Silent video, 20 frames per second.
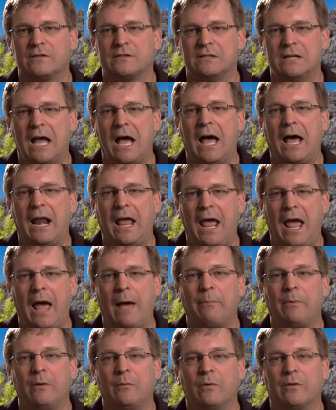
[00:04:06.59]
is not
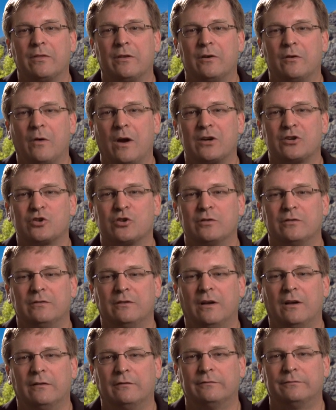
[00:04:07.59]
happy with the
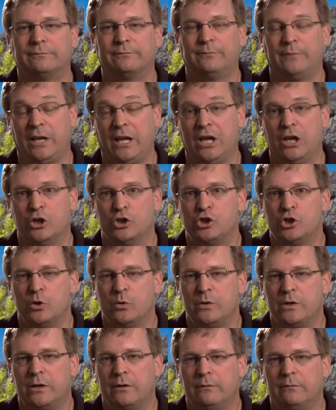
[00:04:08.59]
direction of his
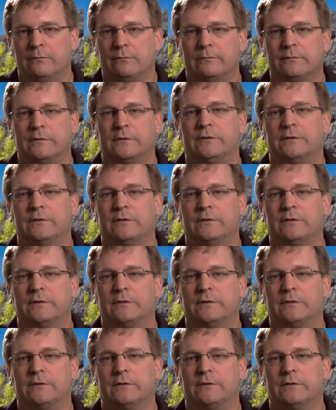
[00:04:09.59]
union,